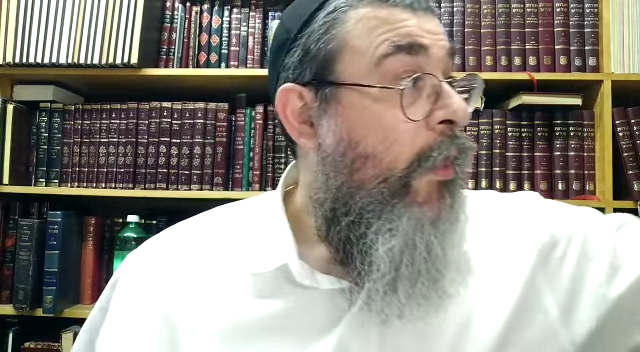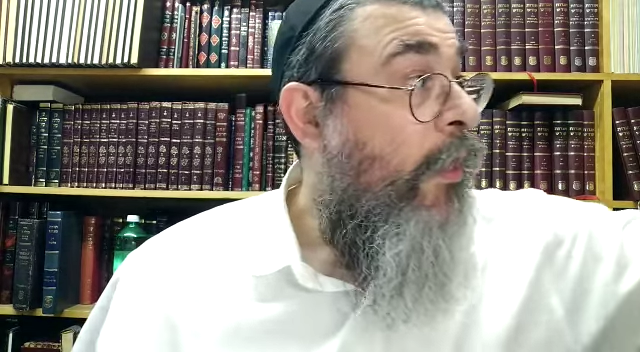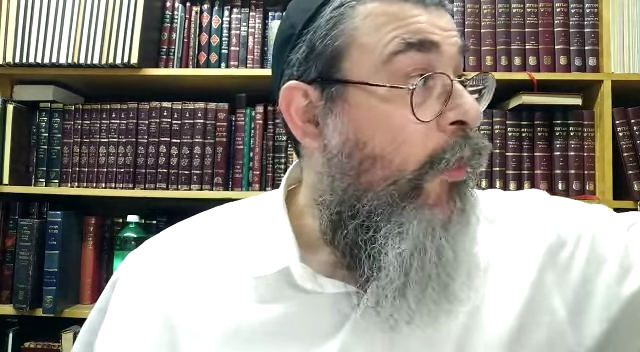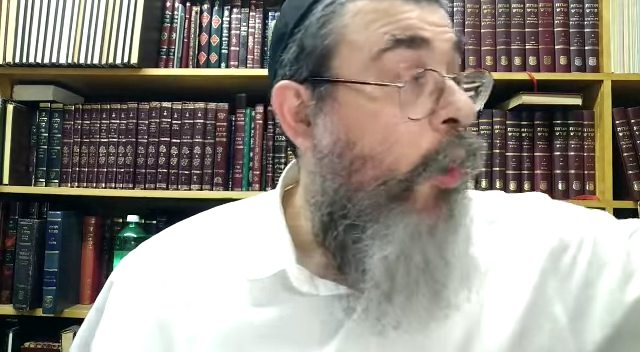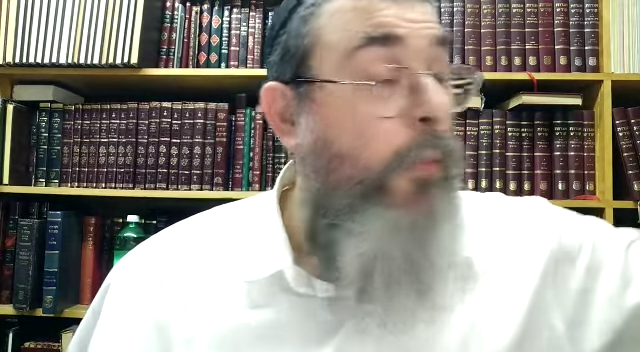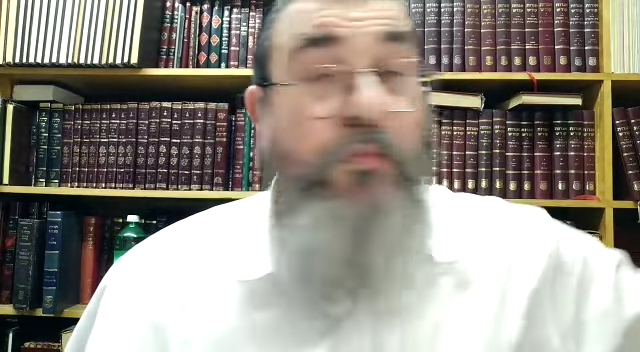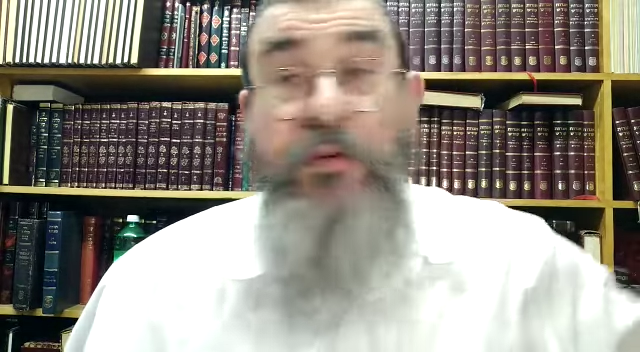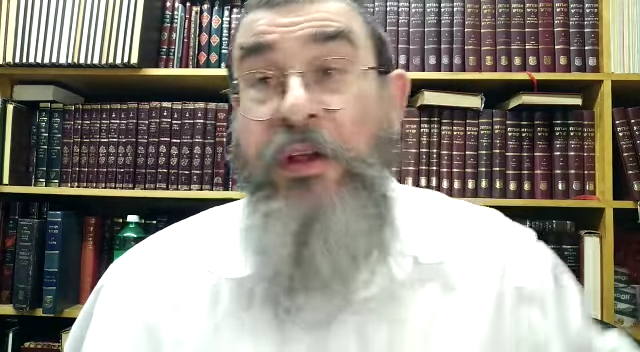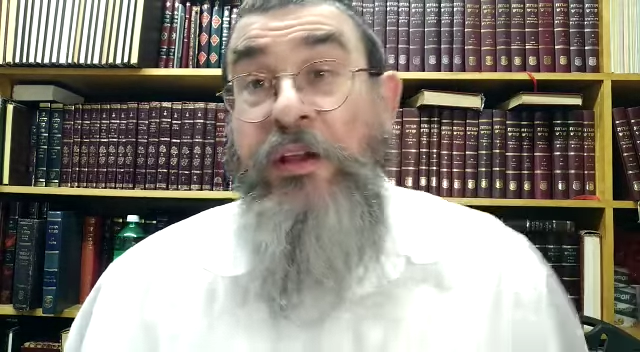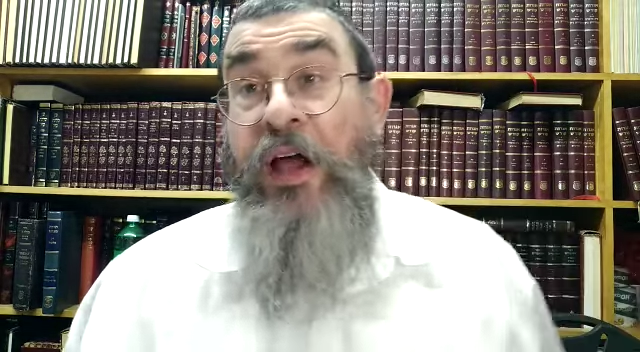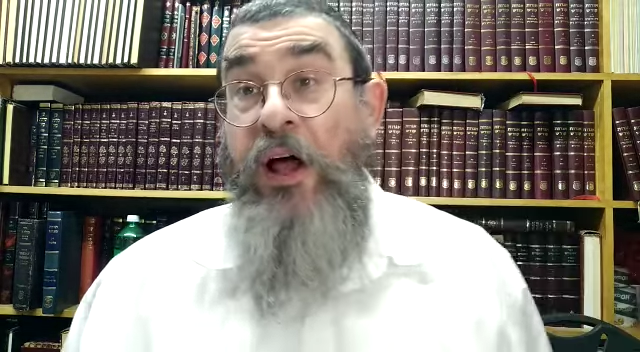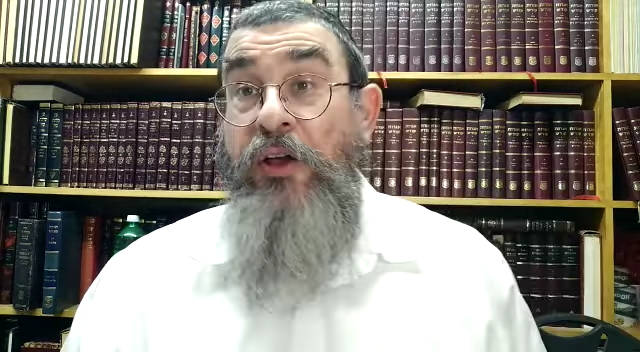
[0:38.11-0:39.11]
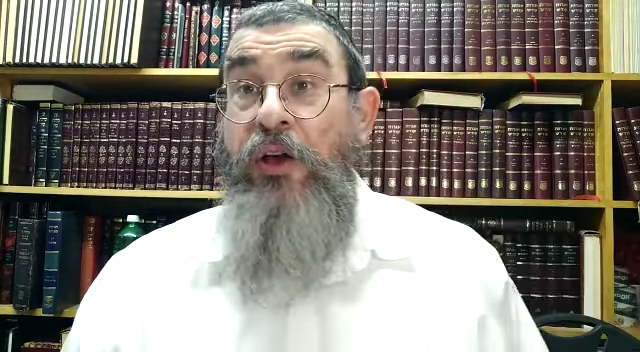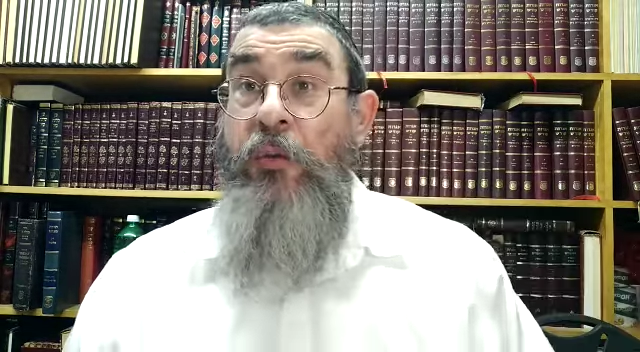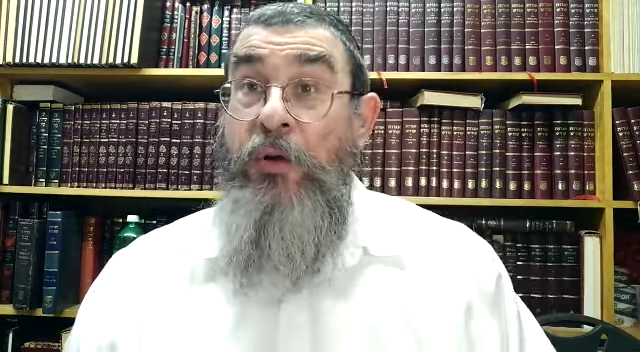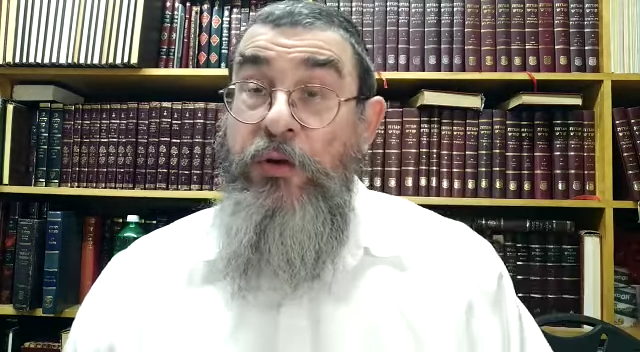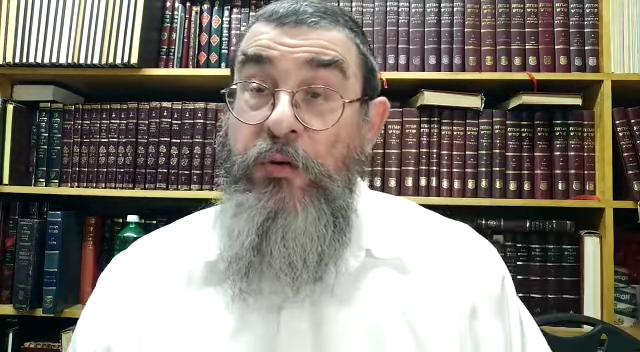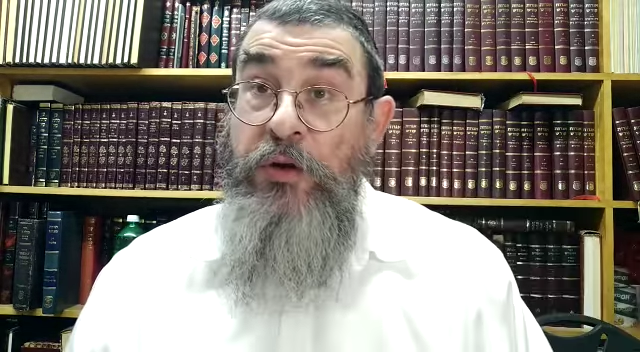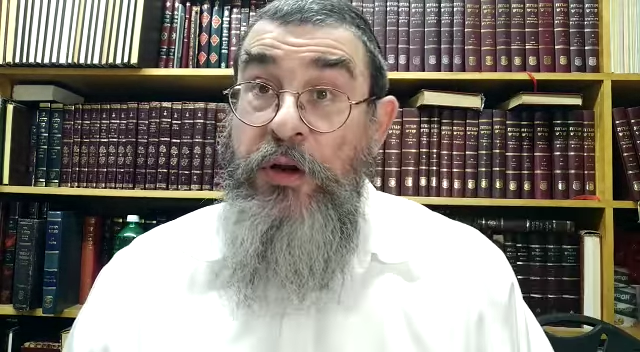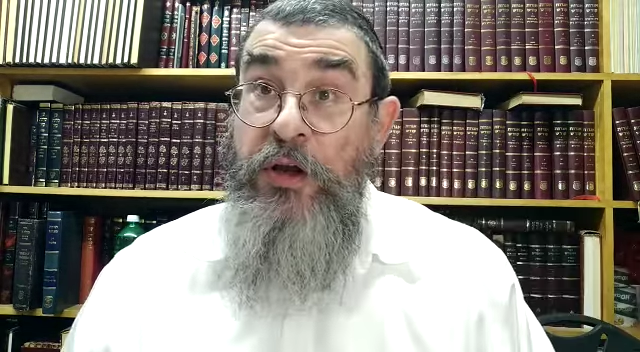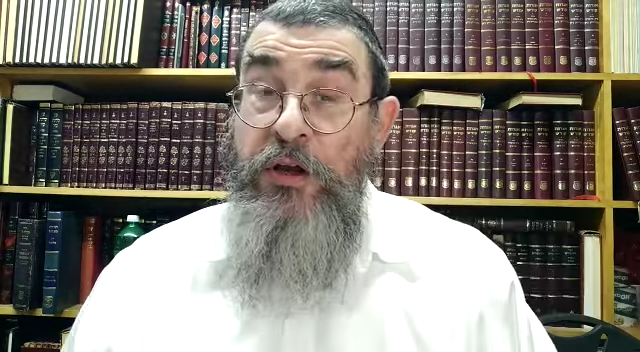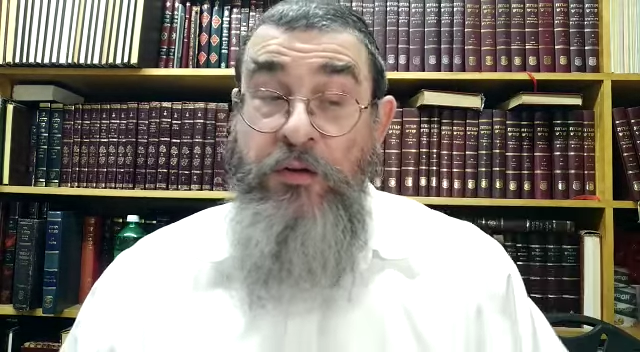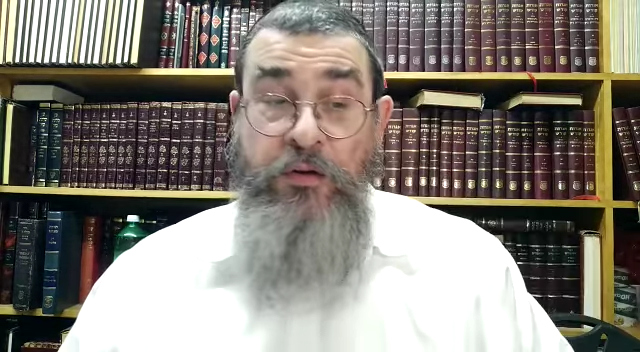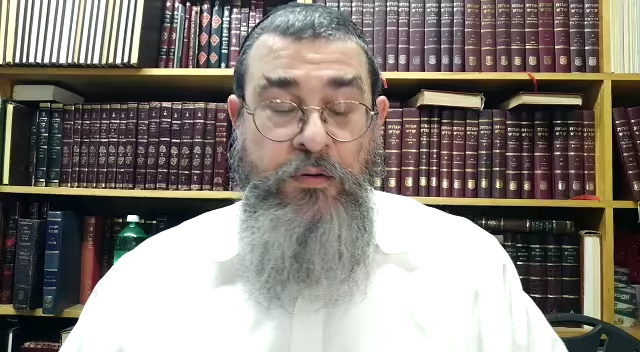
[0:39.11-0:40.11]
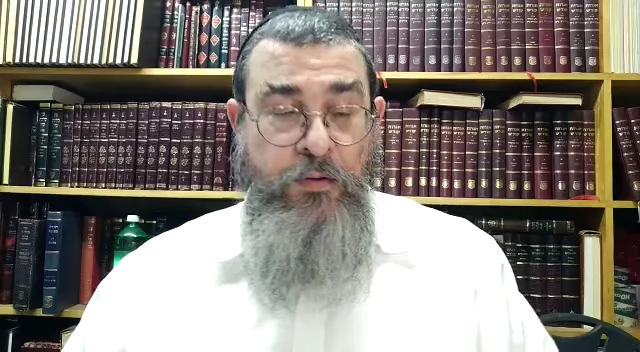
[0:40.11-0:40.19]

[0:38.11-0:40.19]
And hopefully tell you what you need.